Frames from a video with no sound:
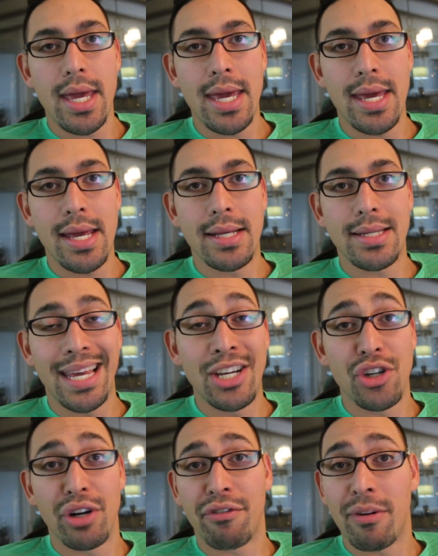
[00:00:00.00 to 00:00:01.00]
is
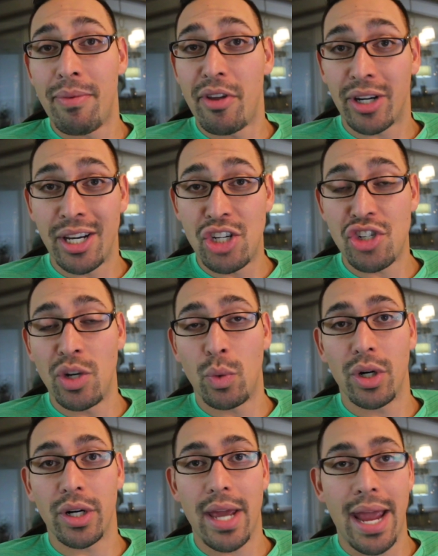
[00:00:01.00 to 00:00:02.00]
injured from their conditioning
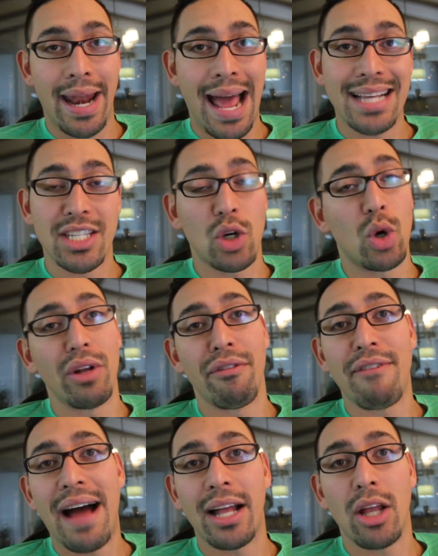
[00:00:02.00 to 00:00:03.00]
work and has the goal
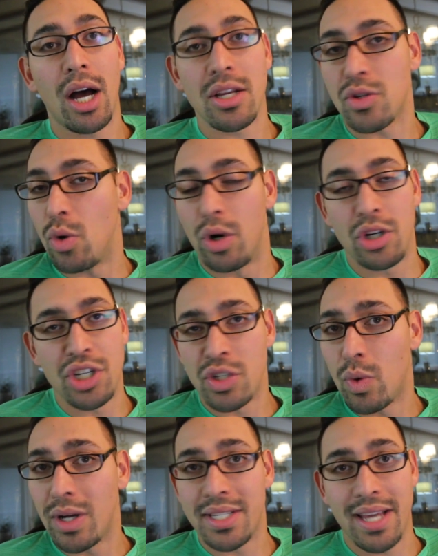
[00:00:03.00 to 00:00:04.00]
of fat loss or
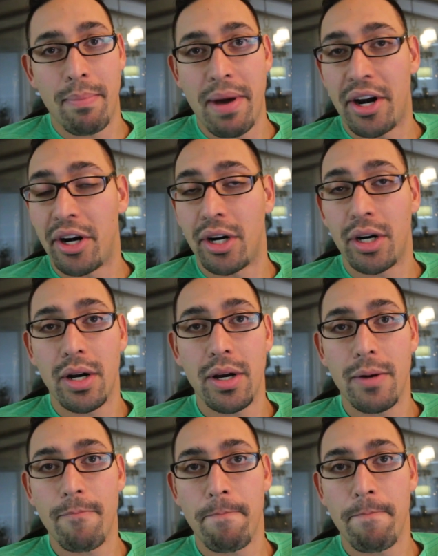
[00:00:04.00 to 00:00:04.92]
just wants to get better